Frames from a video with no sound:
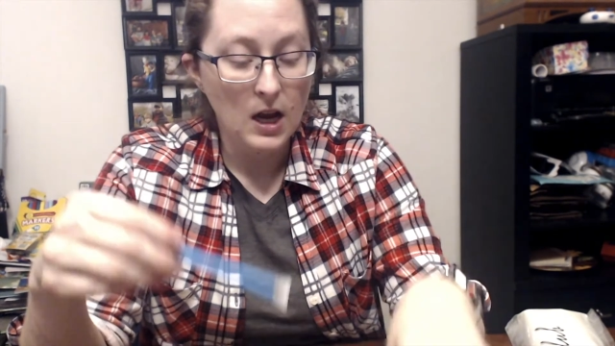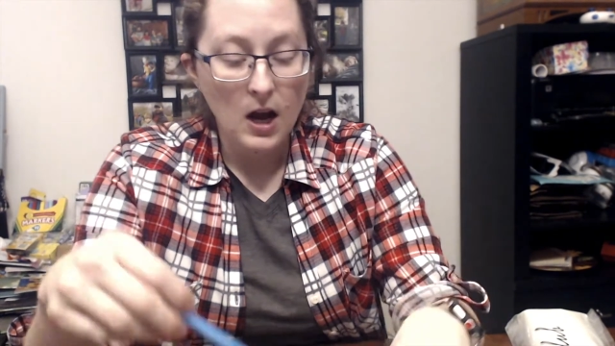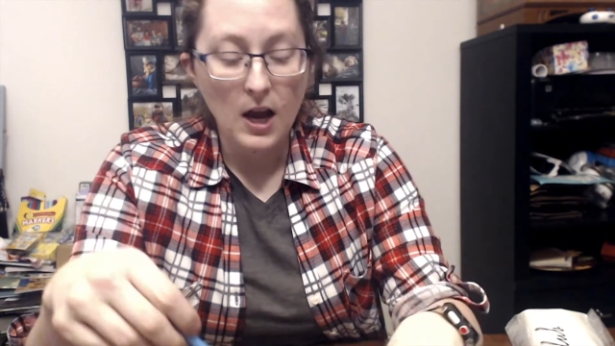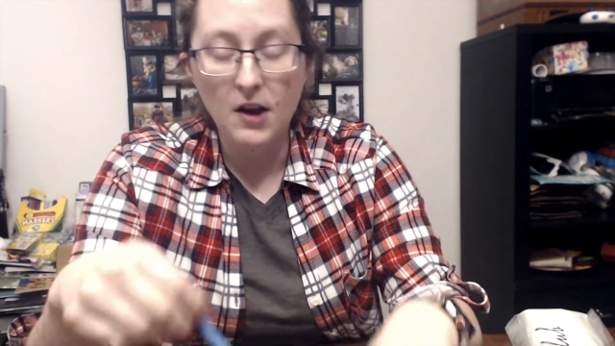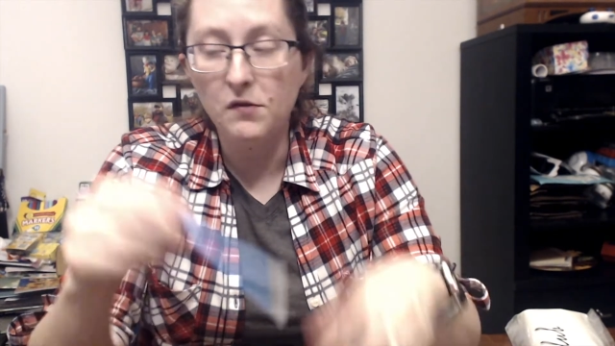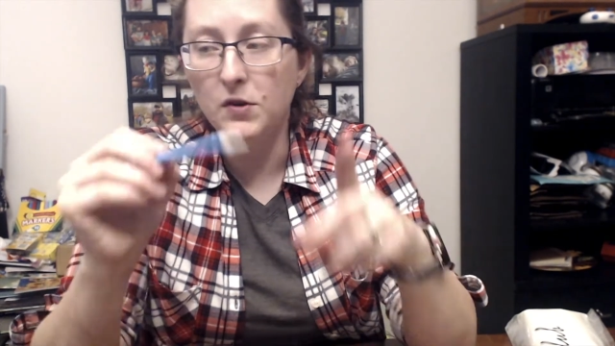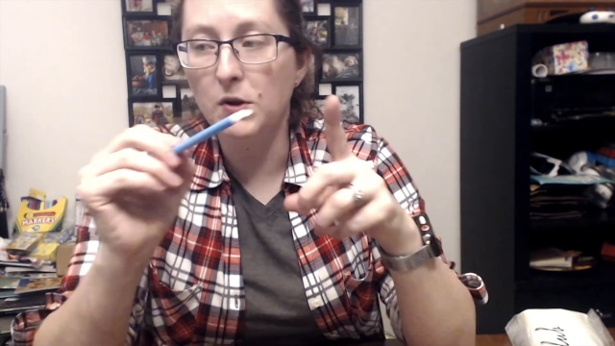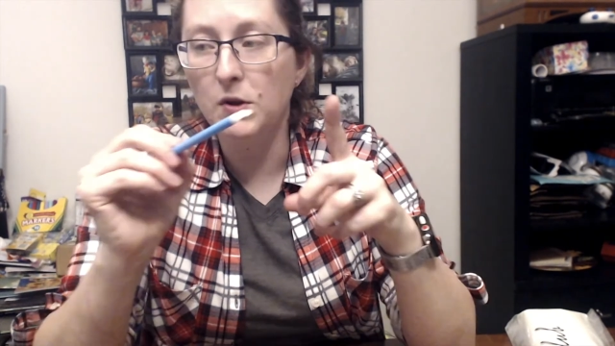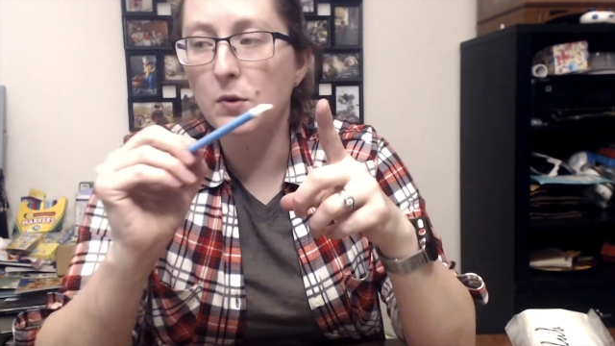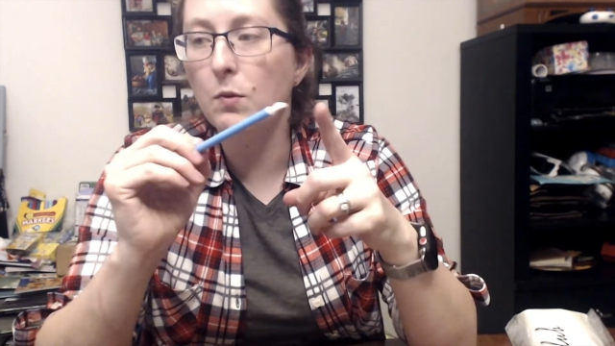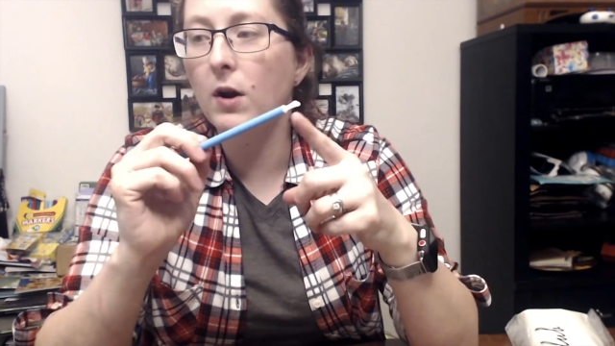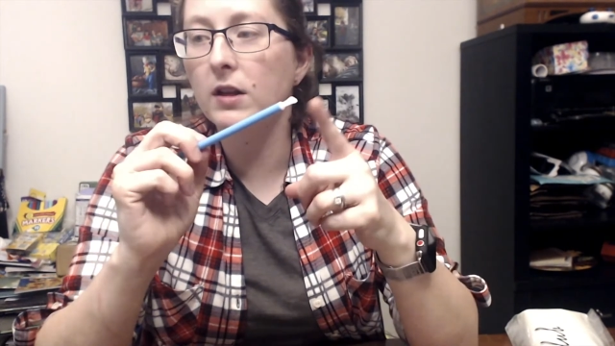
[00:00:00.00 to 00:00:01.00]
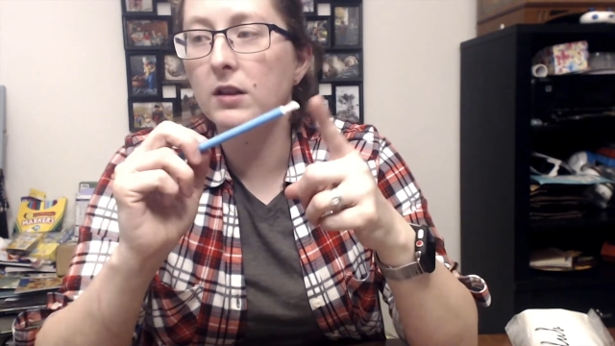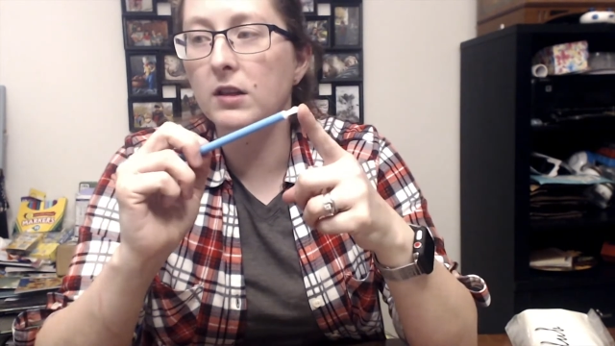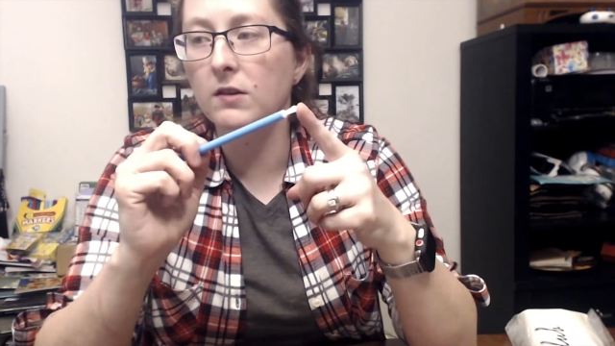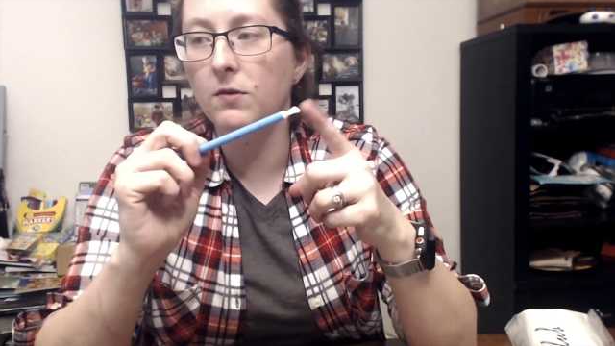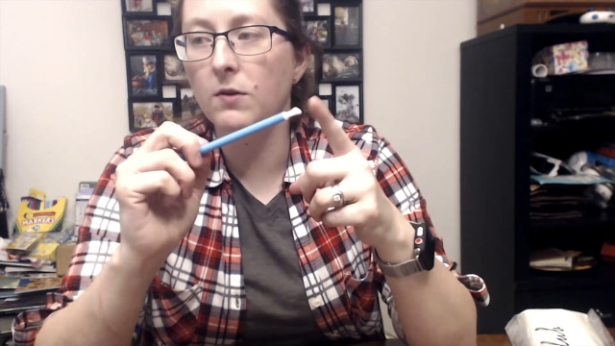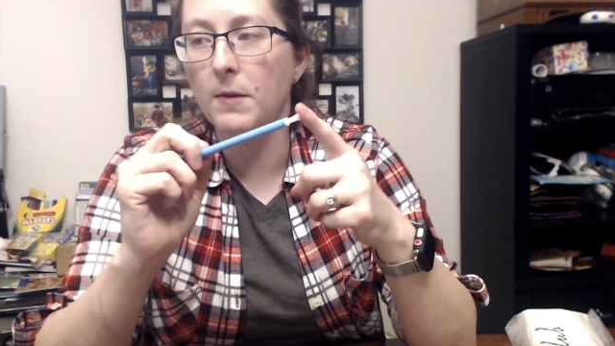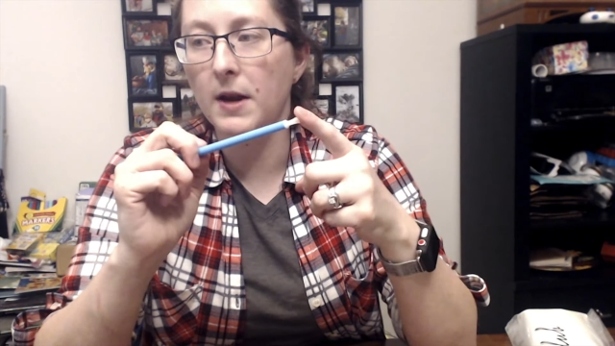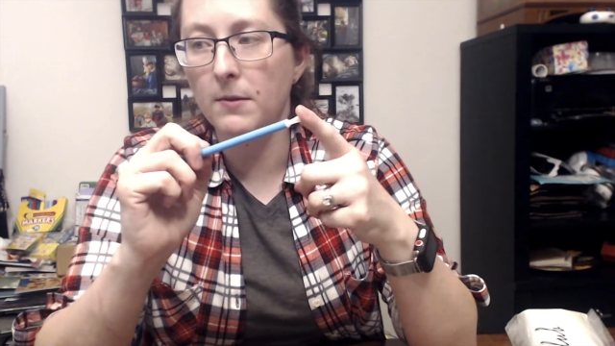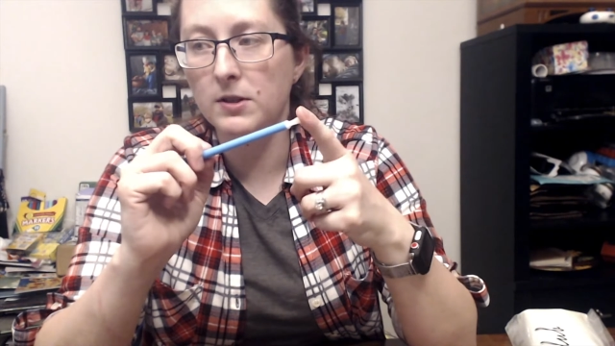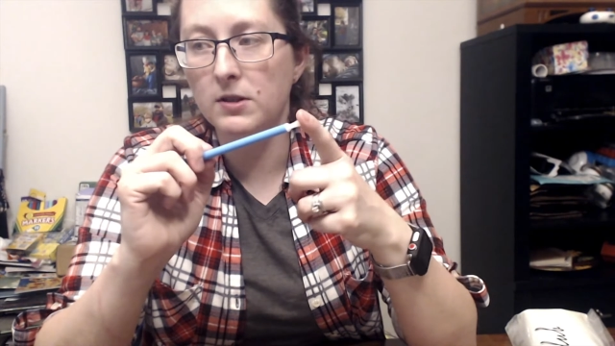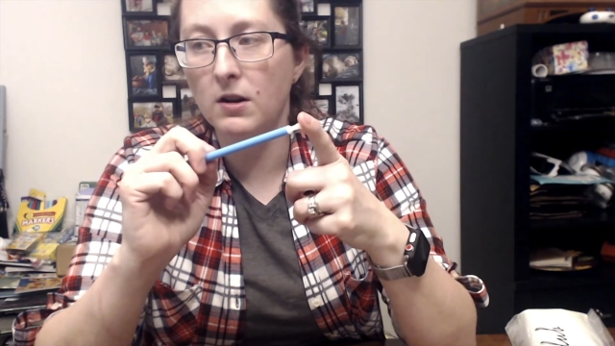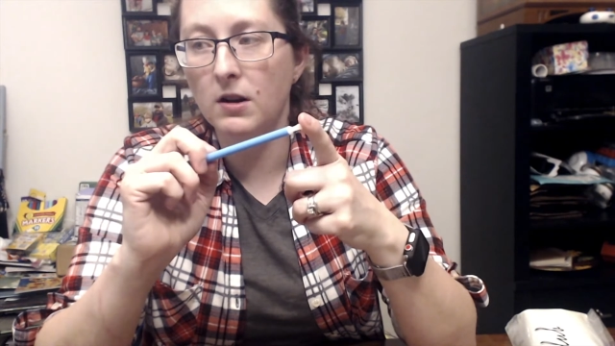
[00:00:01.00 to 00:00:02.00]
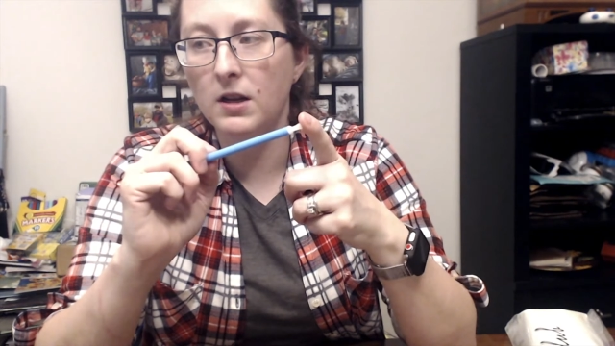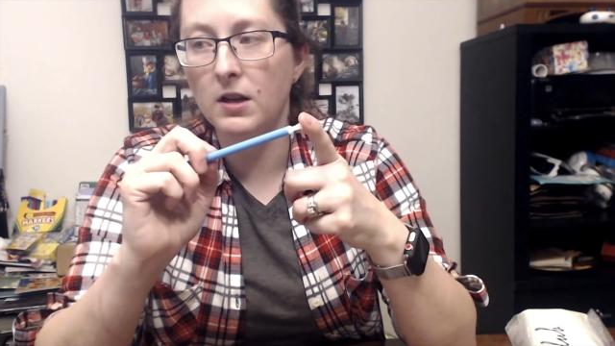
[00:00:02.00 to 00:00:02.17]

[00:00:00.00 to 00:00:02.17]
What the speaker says: If you want a link from Amazon